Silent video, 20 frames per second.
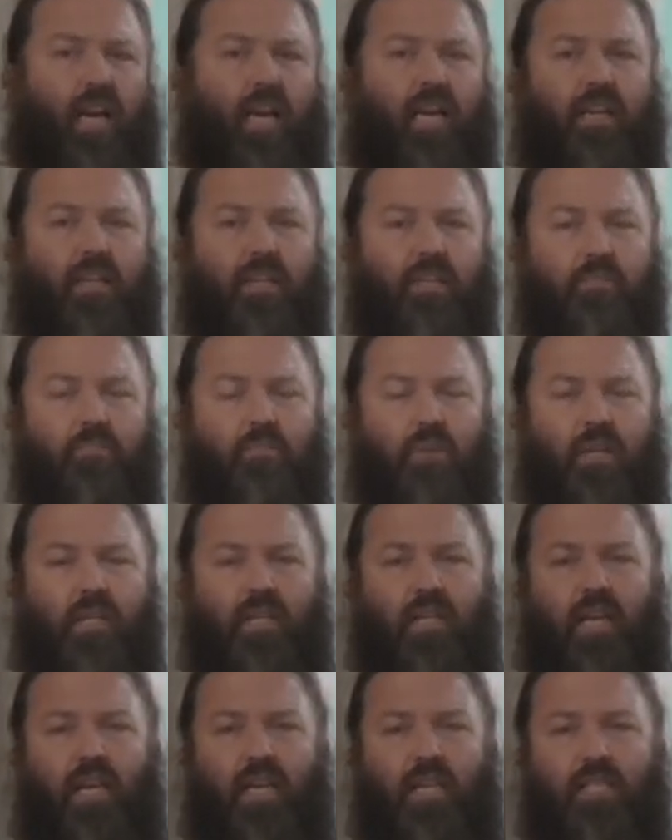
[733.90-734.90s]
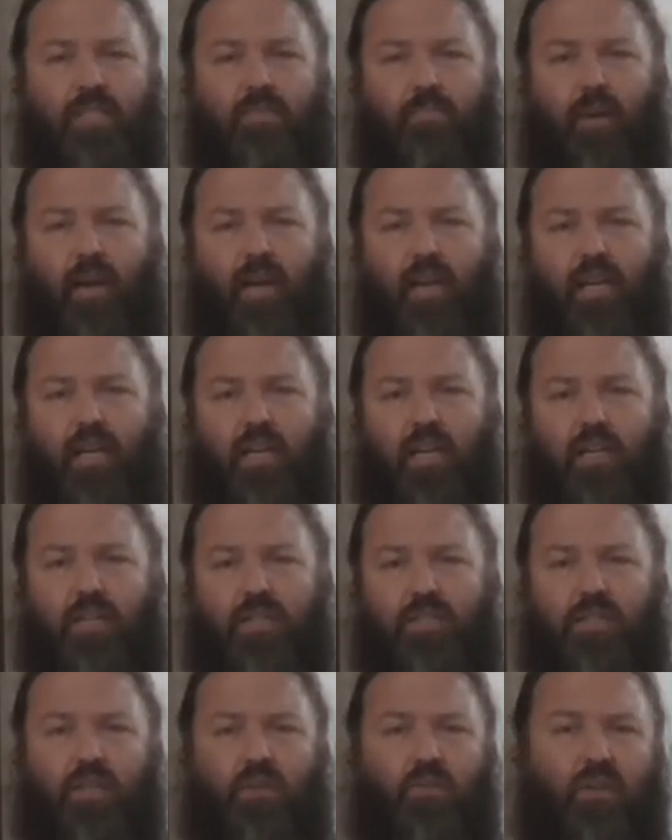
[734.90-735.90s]
and modern day Spain and
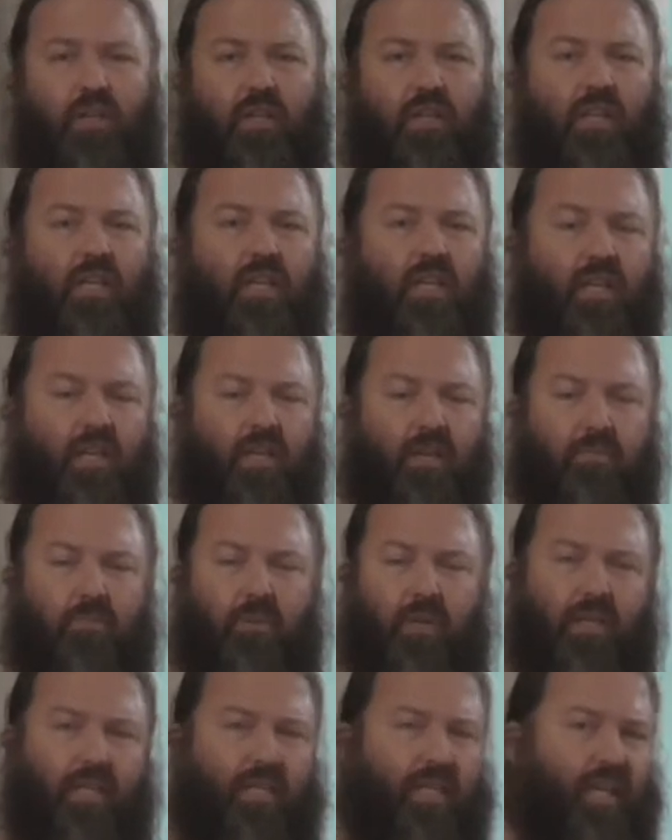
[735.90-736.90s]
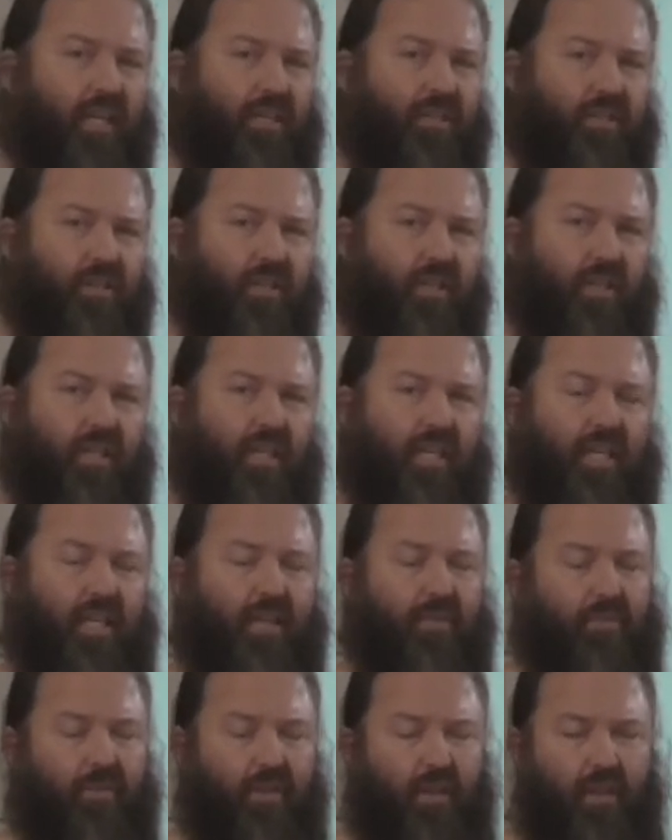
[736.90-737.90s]
so on, modern day
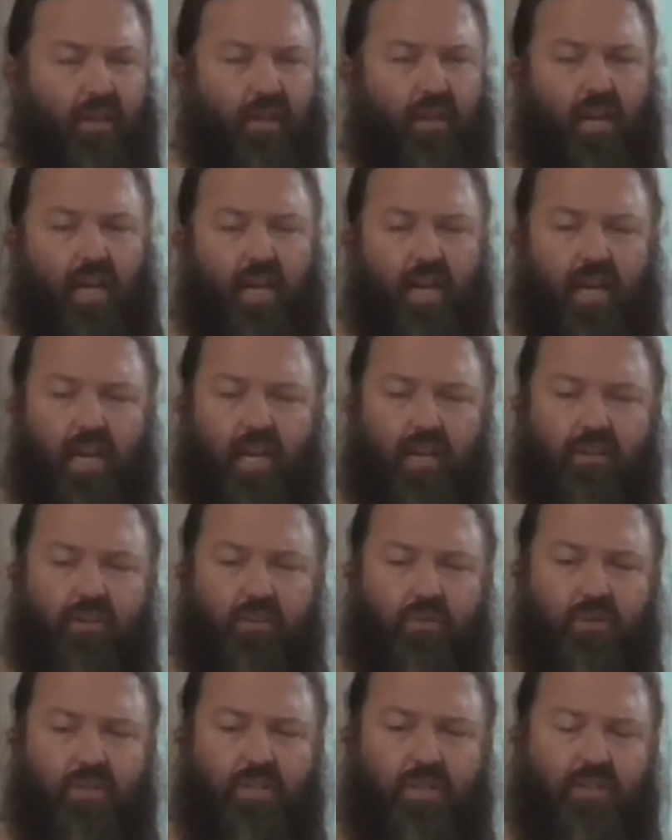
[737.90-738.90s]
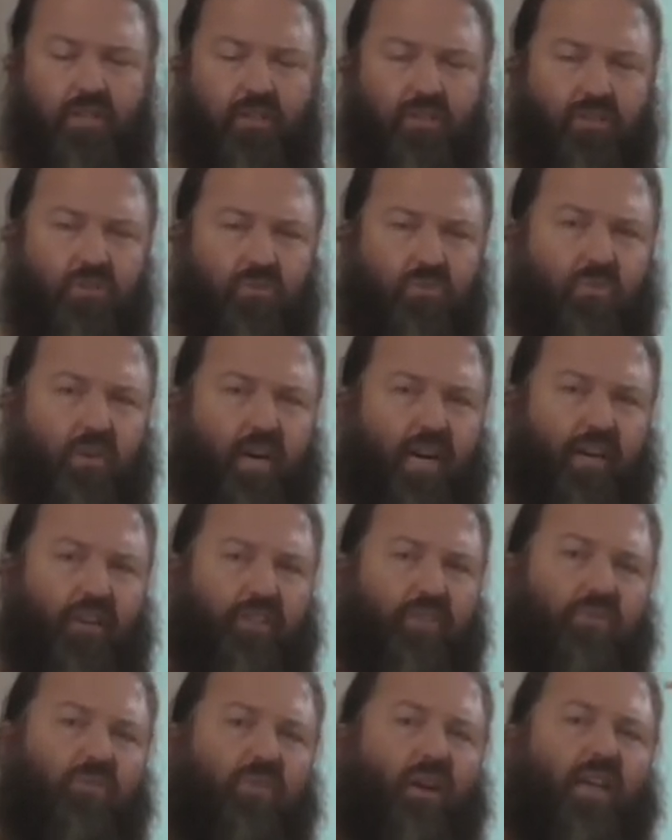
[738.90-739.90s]
Turkey, and there was direct
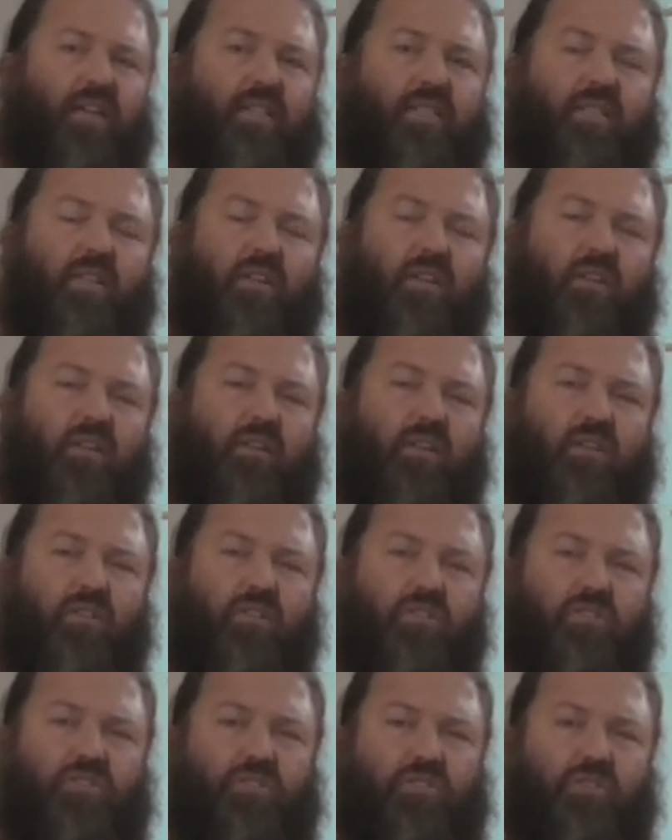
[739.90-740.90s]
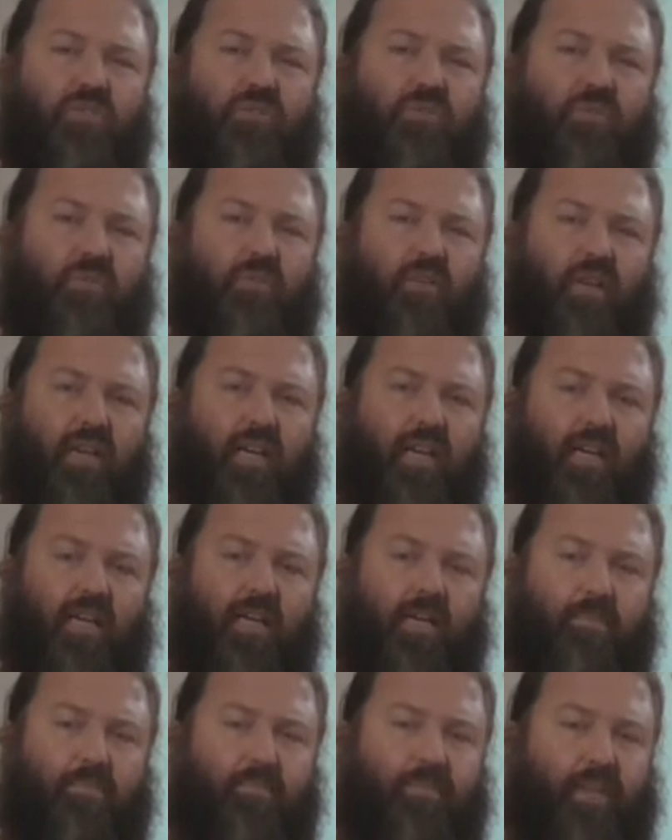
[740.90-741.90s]
threats onto
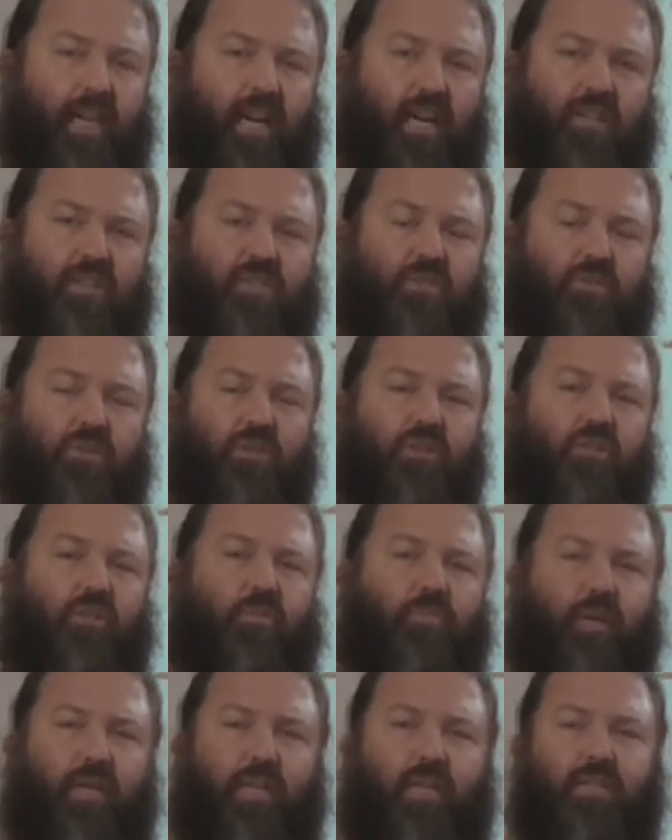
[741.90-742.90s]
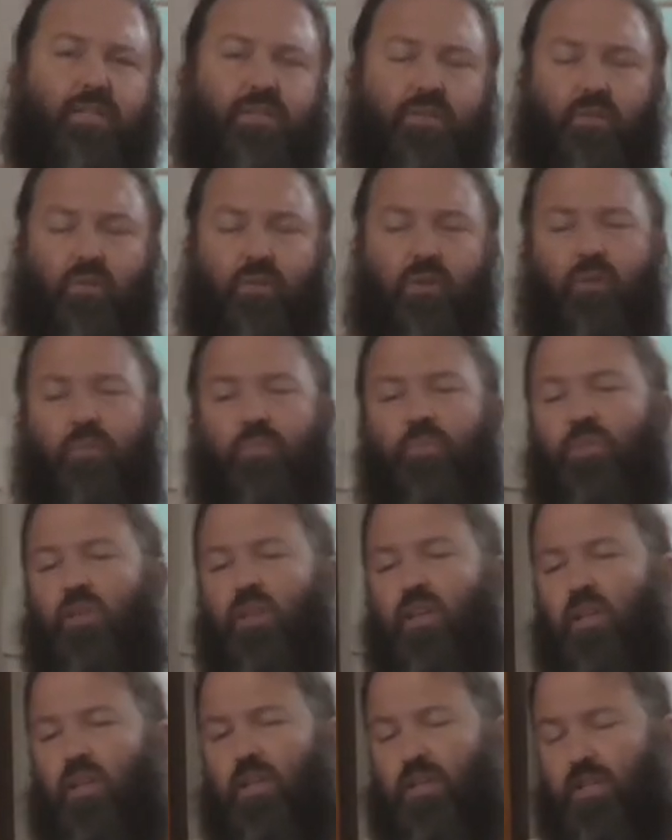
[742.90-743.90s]
the actual European soil.
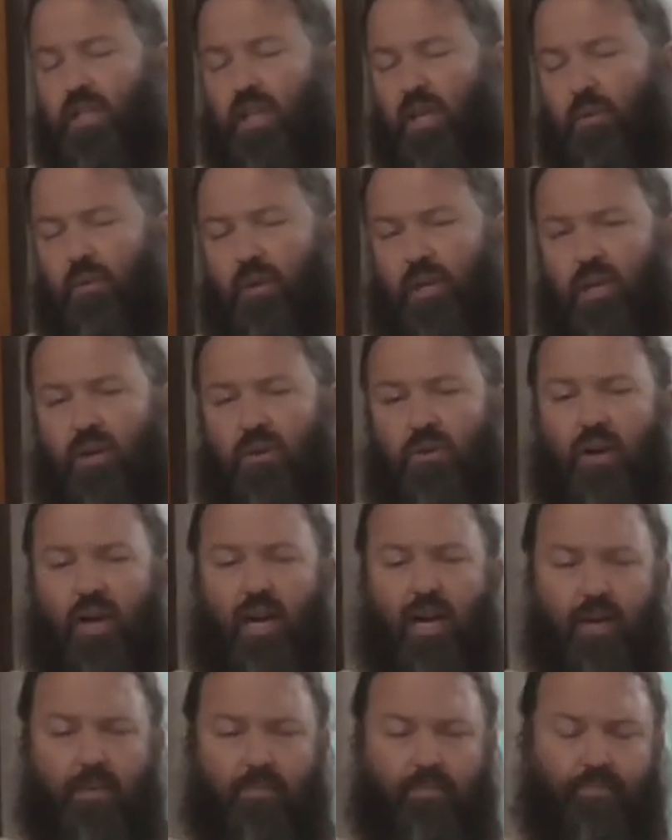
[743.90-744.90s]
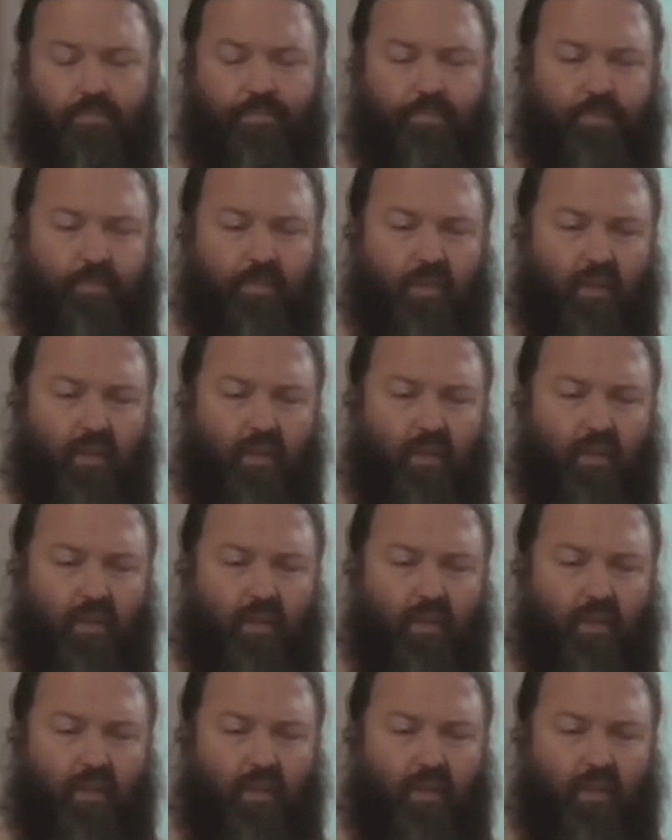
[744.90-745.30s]
So there we go.